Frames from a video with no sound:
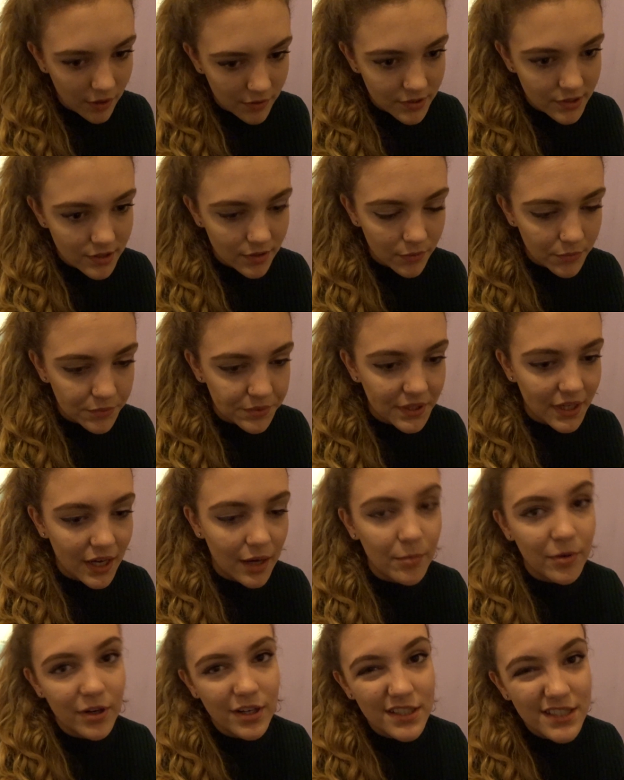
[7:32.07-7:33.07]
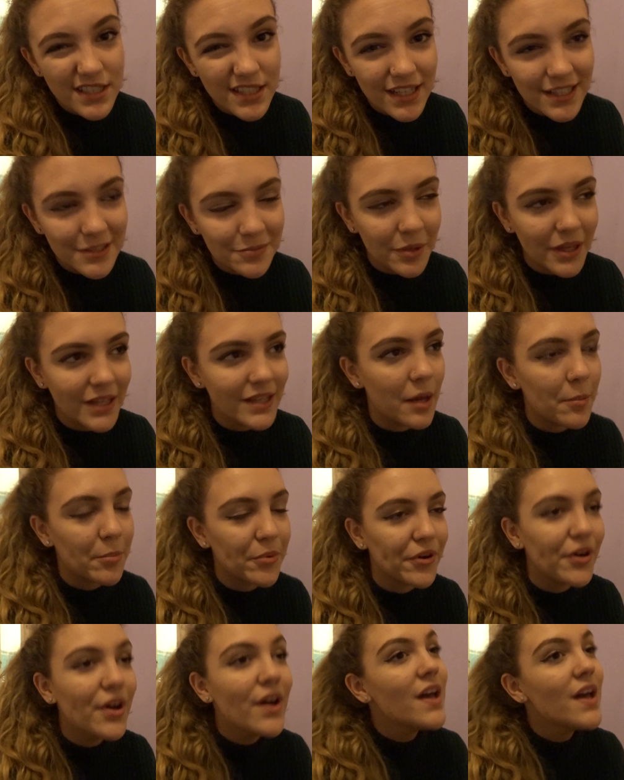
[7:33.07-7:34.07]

I was doing with the camera and I did explain that but